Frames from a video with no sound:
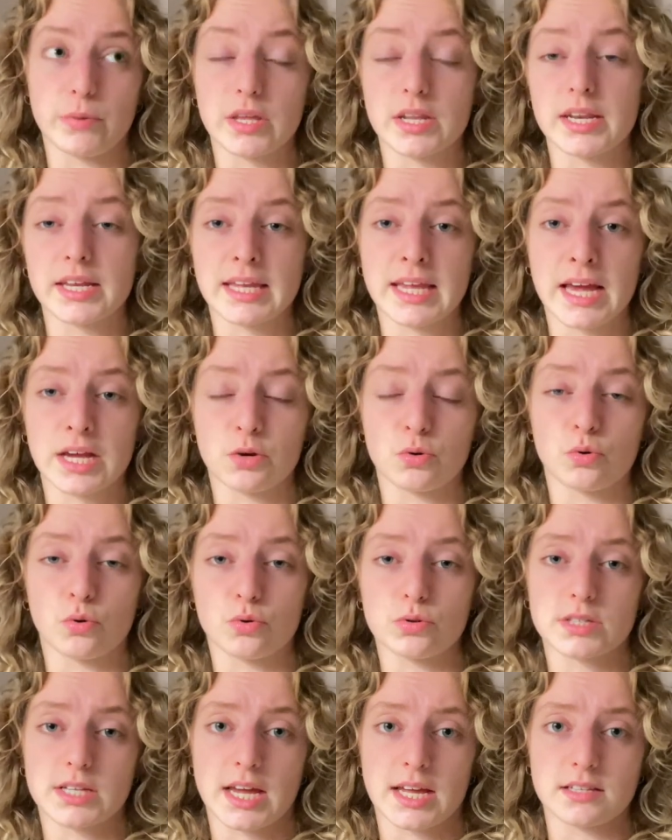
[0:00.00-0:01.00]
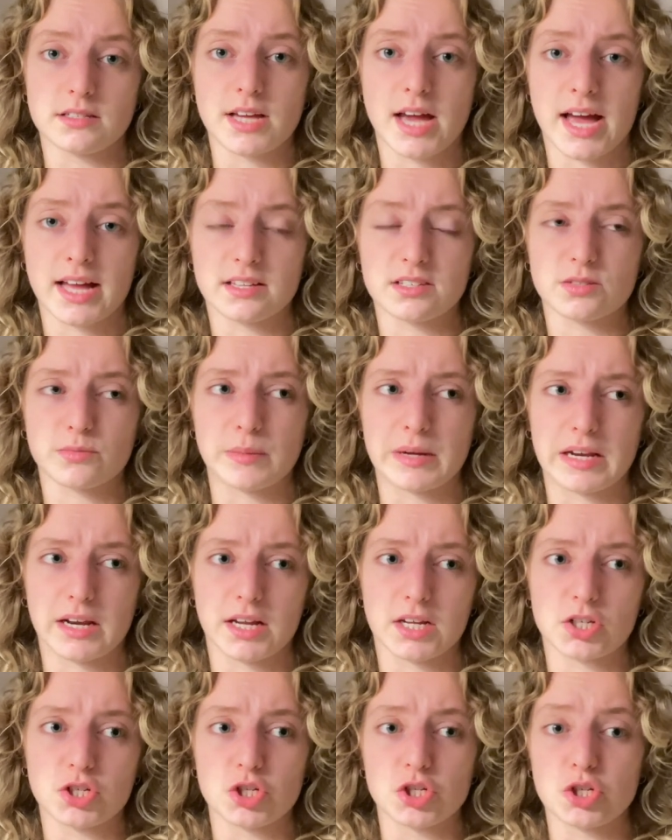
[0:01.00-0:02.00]
And yet you're not scared to ask me,
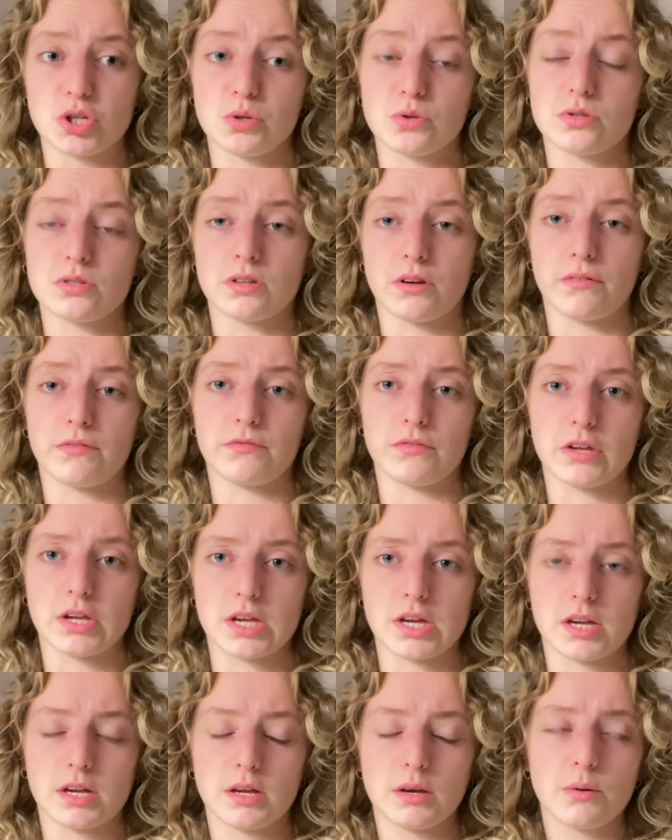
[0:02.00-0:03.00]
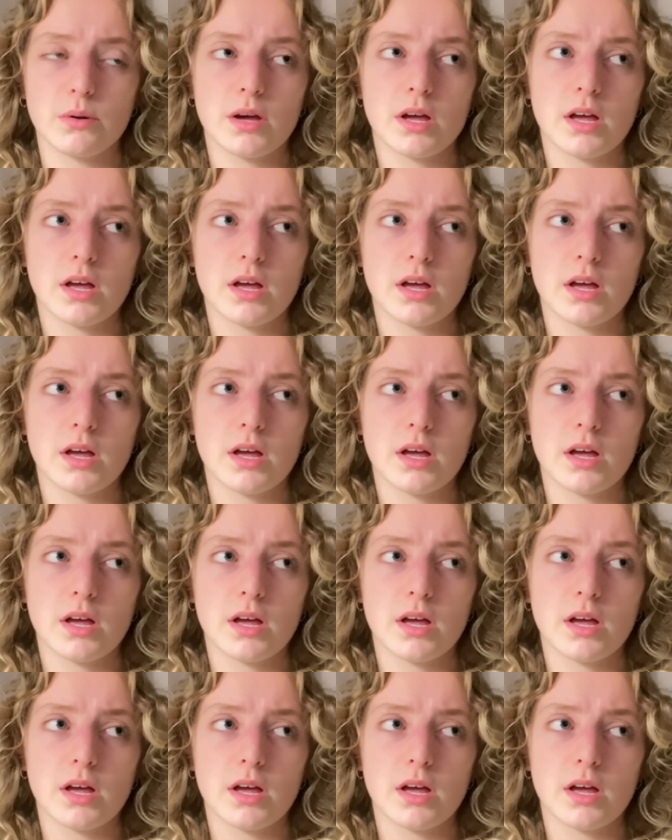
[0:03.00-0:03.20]
like, to do stuff for you.